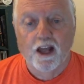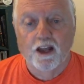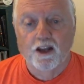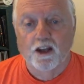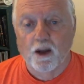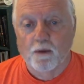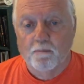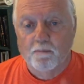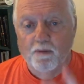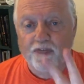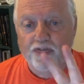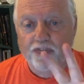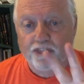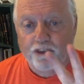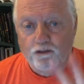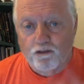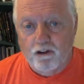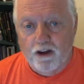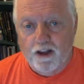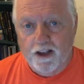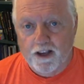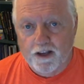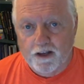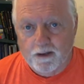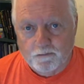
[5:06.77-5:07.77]
Number
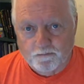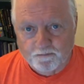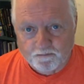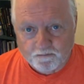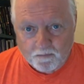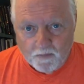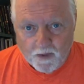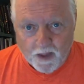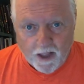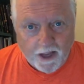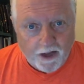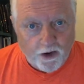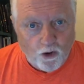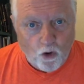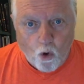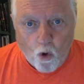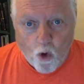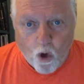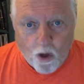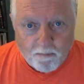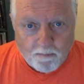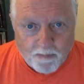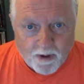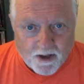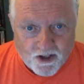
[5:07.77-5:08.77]
three, in
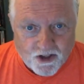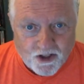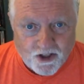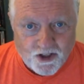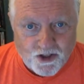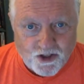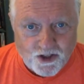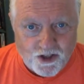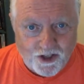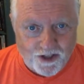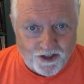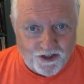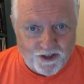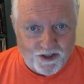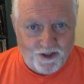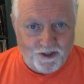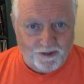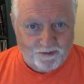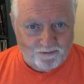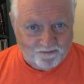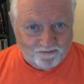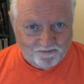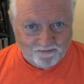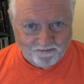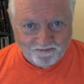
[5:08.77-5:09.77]
all businesses,
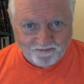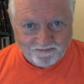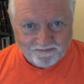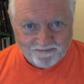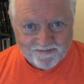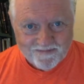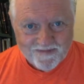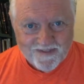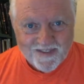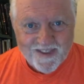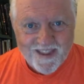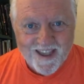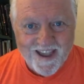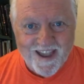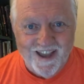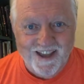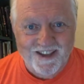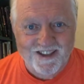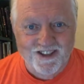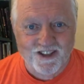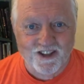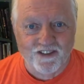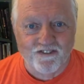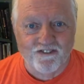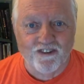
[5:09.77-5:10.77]

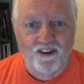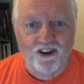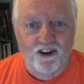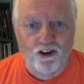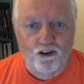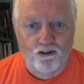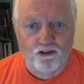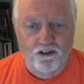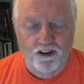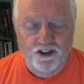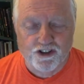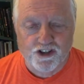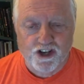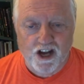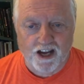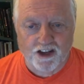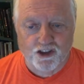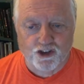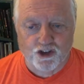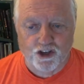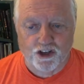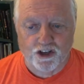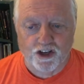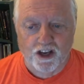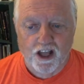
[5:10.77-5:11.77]
is the fear of
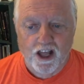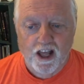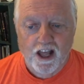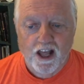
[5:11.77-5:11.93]
rejection.